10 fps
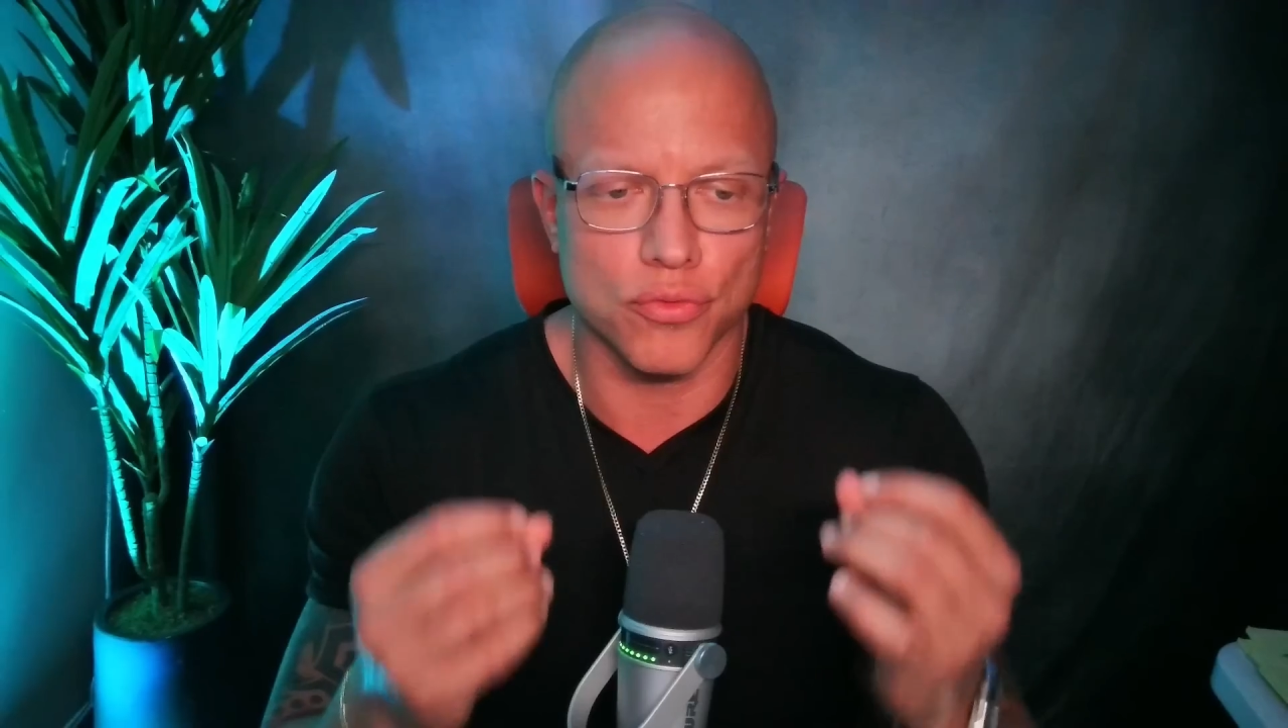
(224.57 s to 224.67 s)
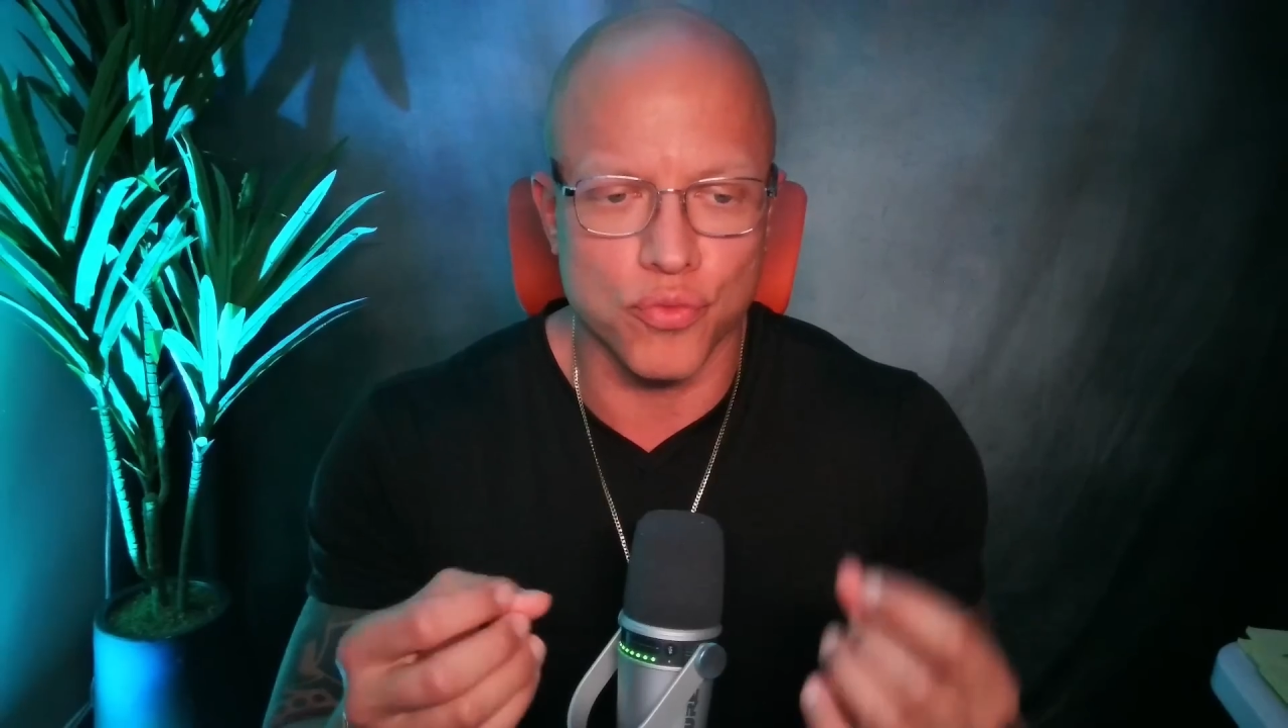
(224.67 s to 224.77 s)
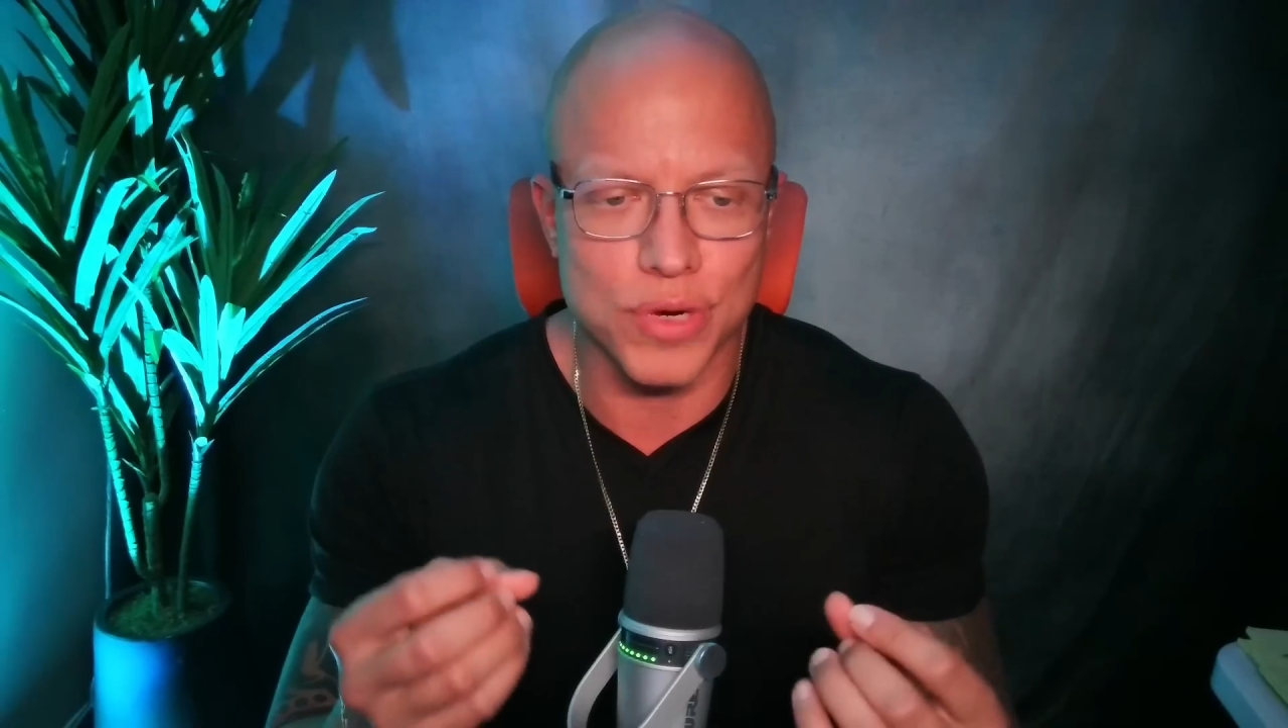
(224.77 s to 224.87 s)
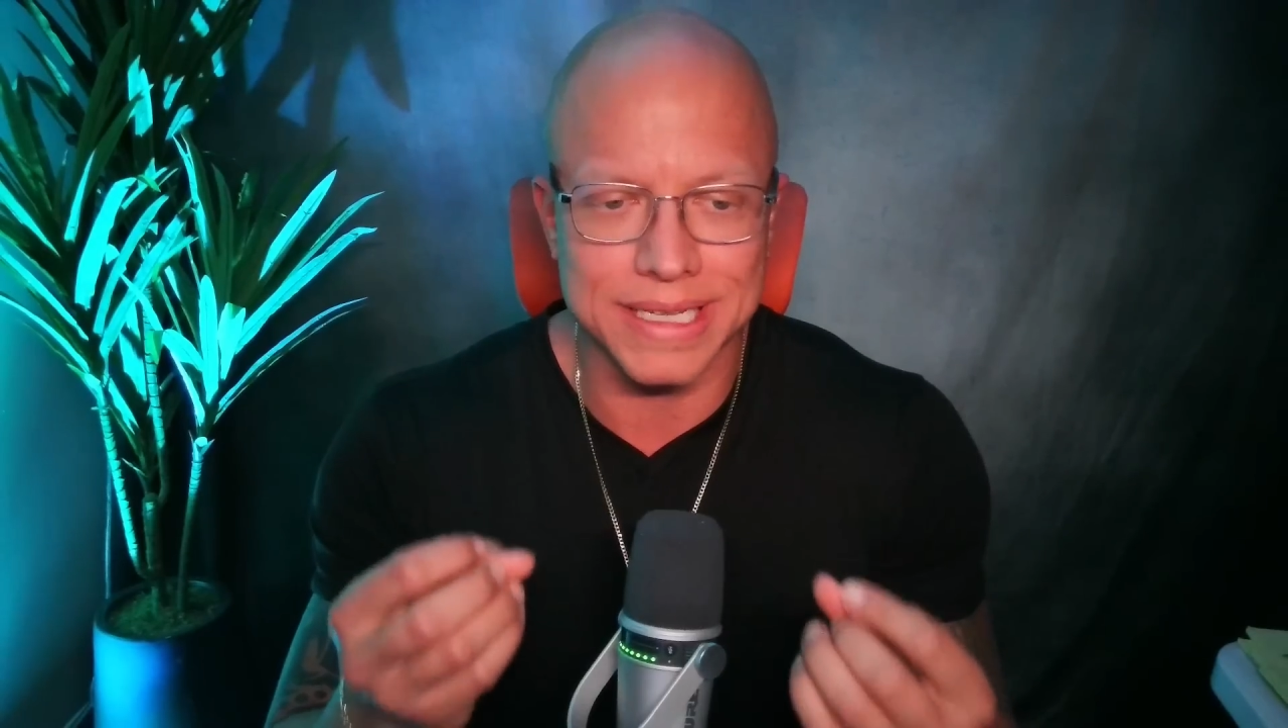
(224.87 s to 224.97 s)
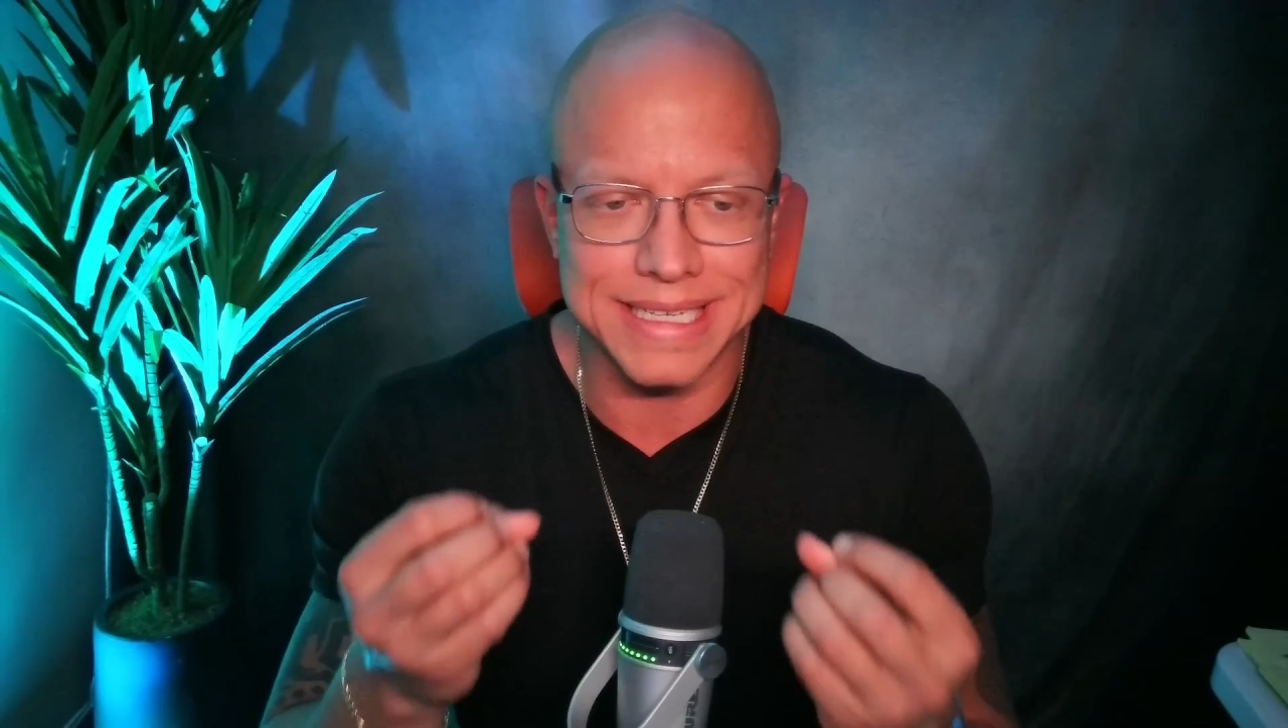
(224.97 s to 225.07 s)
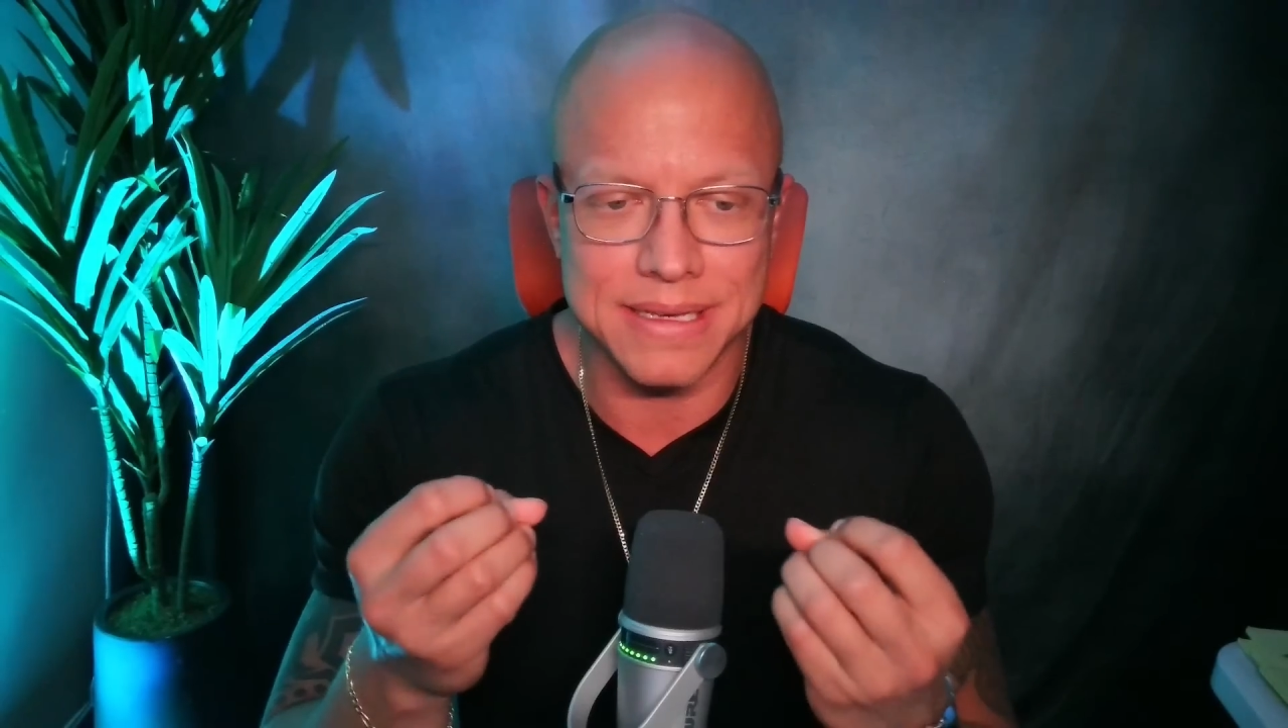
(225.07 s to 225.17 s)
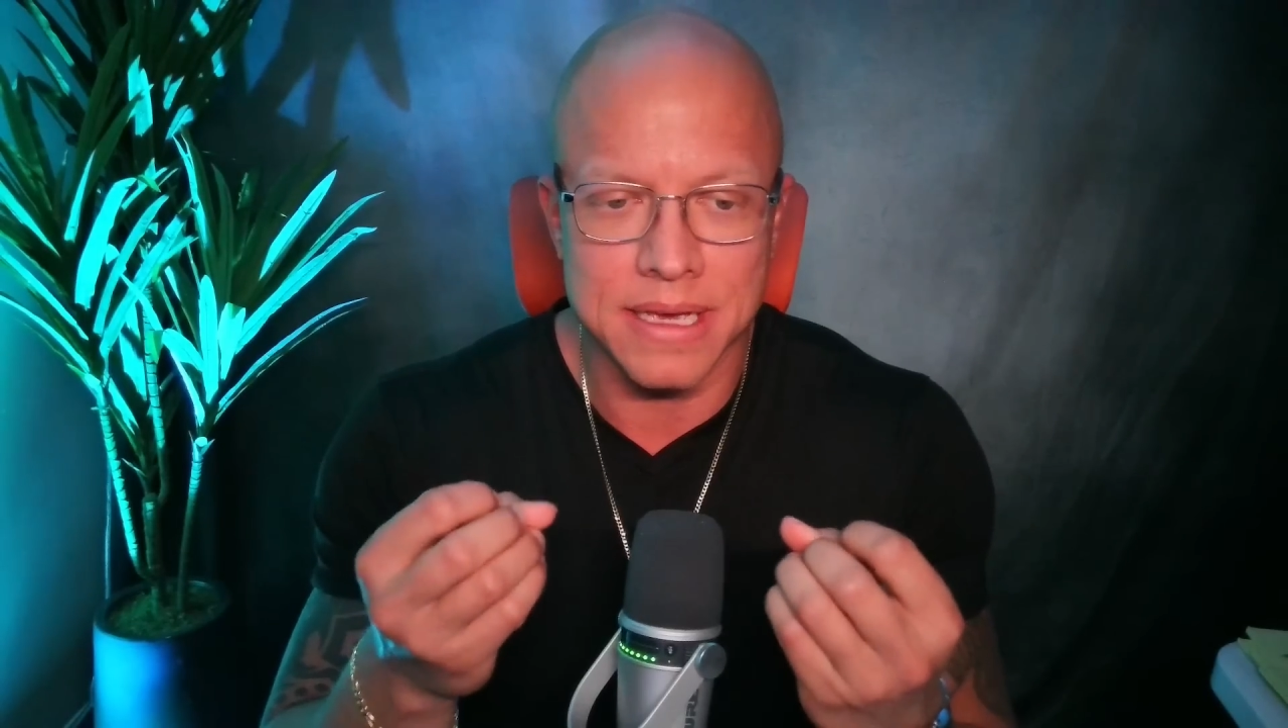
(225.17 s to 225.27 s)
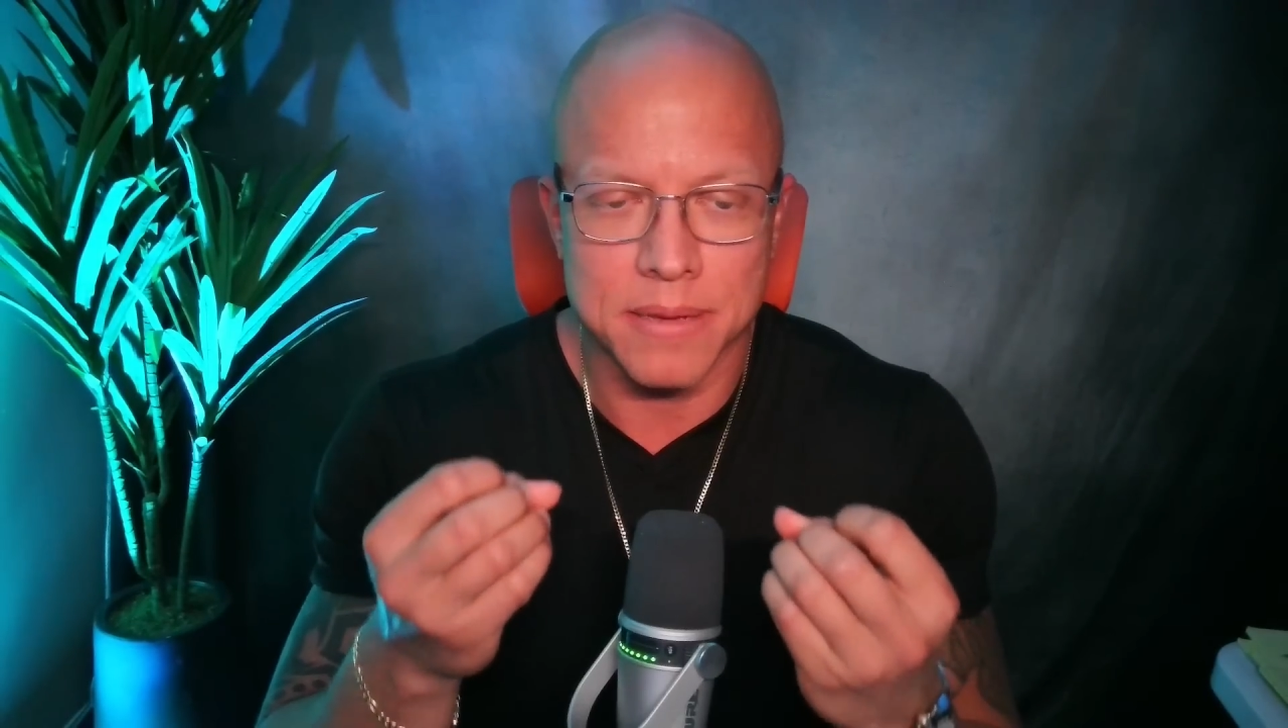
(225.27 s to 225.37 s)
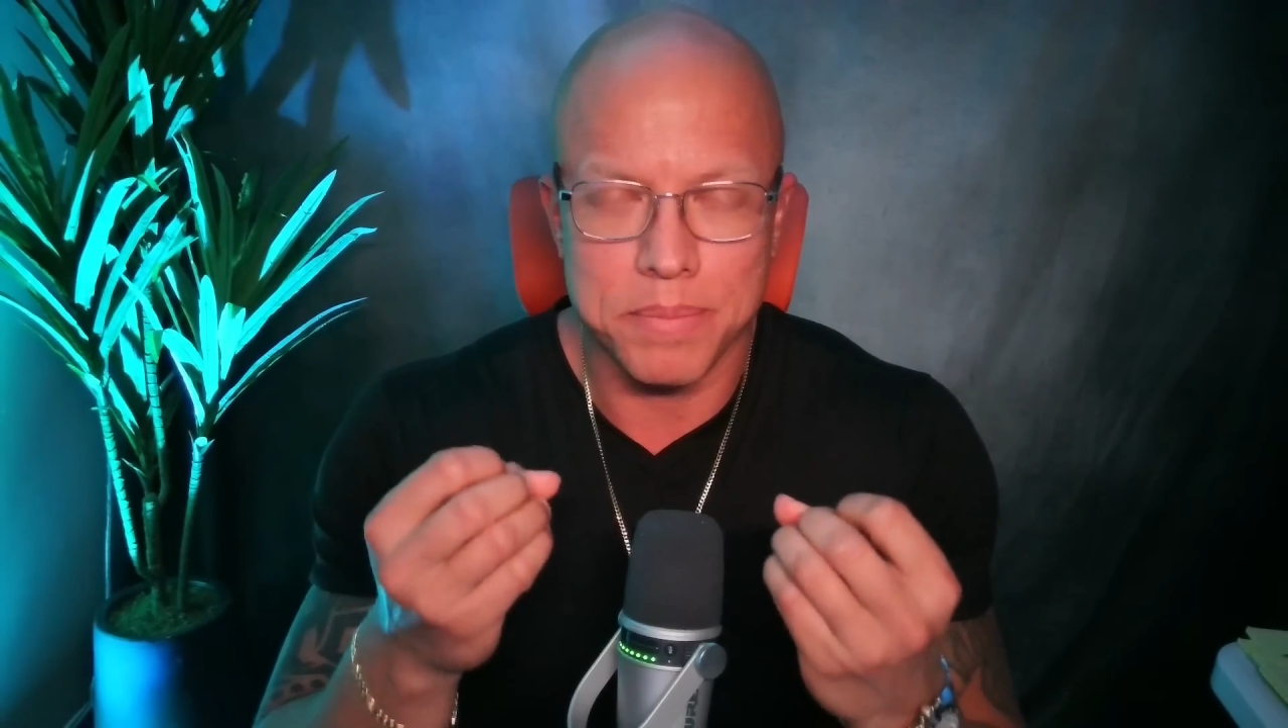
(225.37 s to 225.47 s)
really